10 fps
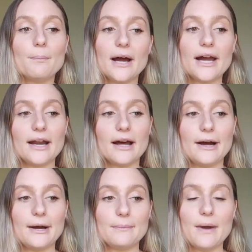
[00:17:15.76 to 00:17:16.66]
But
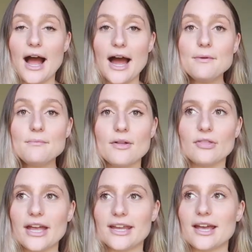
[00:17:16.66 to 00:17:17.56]
I'm
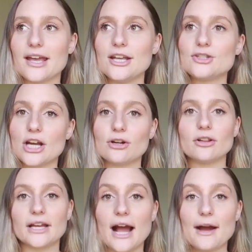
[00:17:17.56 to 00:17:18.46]
like, in
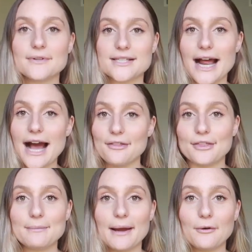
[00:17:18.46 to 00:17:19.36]
general, like I was an
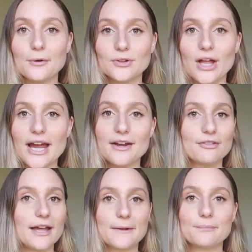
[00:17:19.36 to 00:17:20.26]
athlete my whole
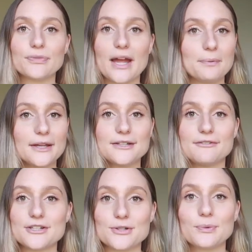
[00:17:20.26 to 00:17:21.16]
life. Like I played
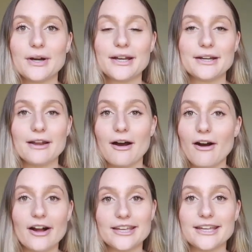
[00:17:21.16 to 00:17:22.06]
Division I
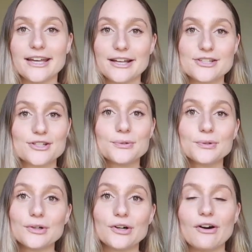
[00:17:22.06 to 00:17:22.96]
hockey at
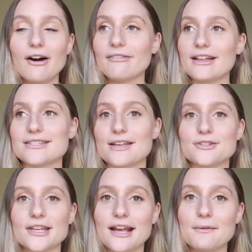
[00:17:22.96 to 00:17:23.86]
school, all that
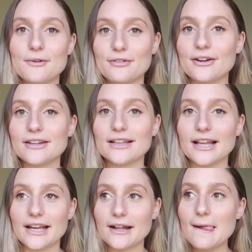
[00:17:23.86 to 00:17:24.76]
stuff. So like I'm a fairly
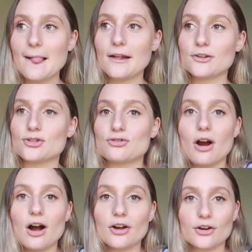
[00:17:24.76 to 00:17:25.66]
like
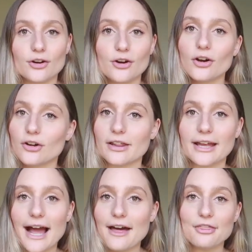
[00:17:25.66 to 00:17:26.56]
strong girl or
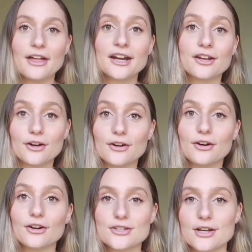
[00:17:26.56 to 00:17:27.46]
like athletic
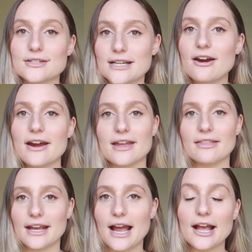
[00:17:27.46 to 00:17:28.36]
girl. So I was like, all right,
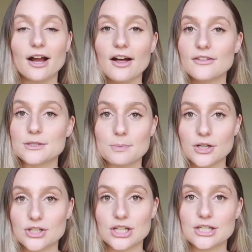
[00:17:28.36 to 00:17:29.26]
like I got these
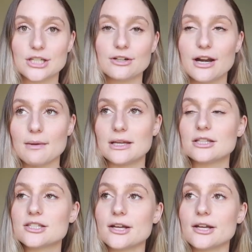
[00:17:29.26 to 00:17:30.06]
pushes, you know what I mean?